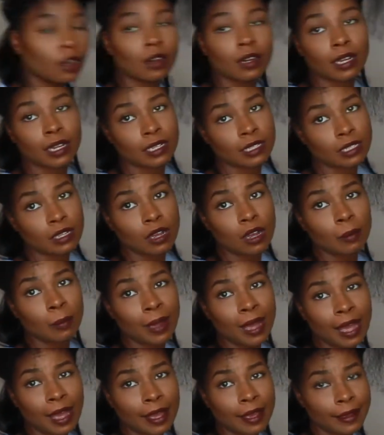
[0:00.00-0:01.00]
Okay, so I'm
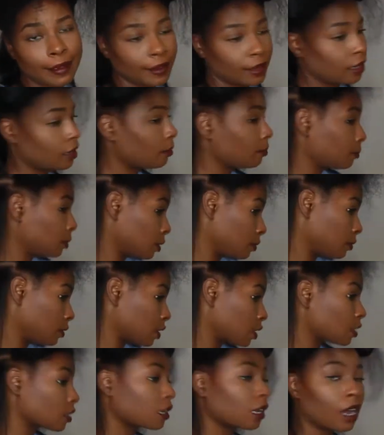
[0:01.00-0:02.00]
hot and I'm
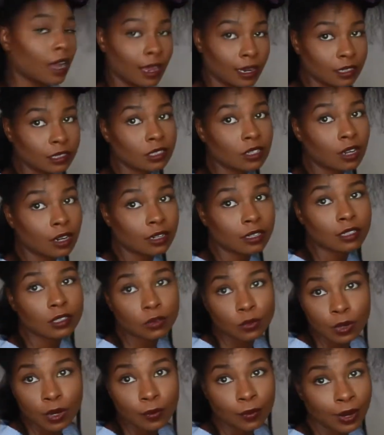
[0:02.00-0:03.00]
kind of starting
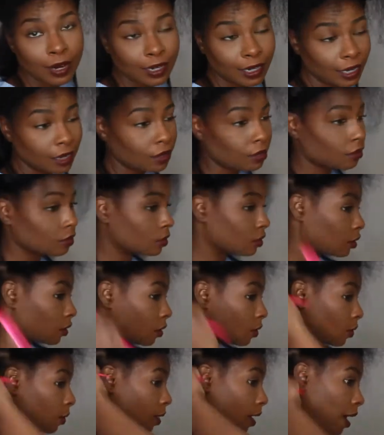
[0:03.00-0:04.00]
to sweat right now,
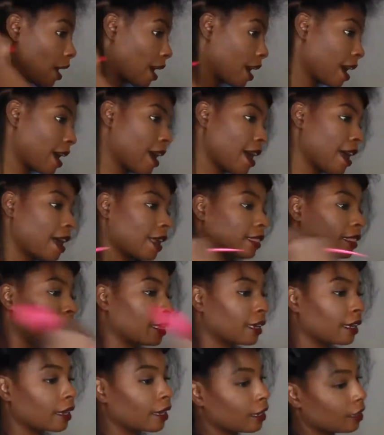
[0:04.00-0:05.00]
so I
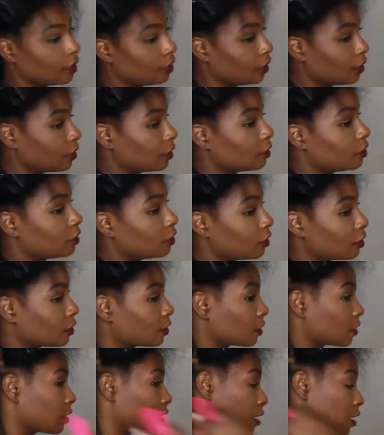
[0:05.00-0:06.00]
think I need to just,
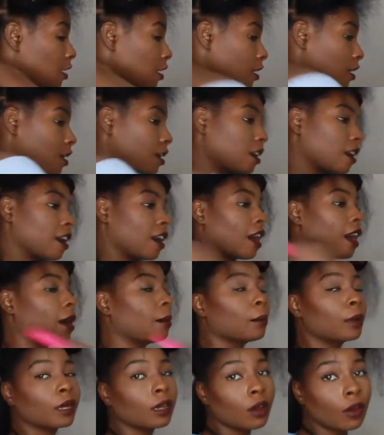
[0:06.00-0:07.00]

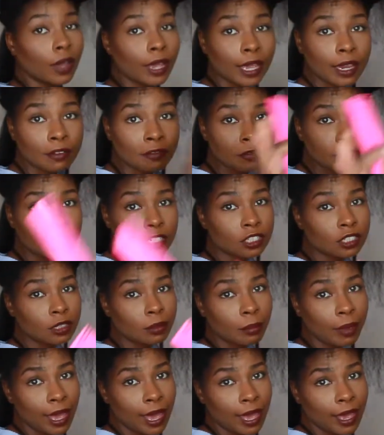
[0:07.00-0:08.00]
I'm going to go ahead and finish
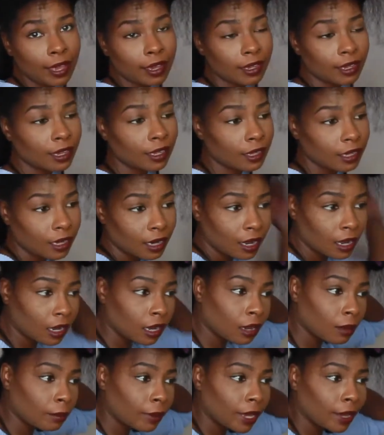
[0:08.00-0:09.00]
the back, and then I'll
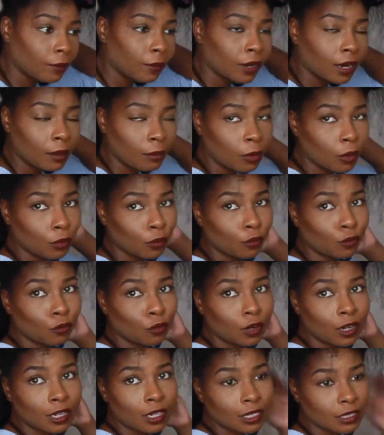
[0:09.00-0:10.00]
come back when I'm on the
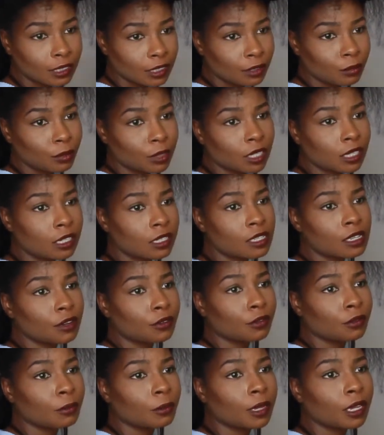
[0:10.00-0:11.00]
front because it'll be
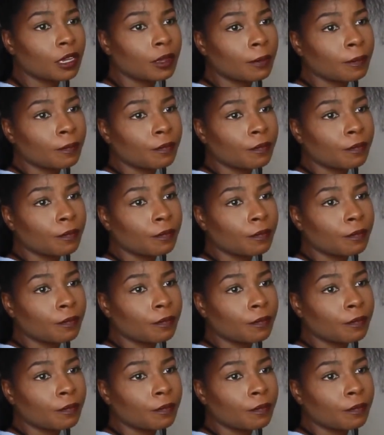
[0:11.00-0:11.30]
easier for me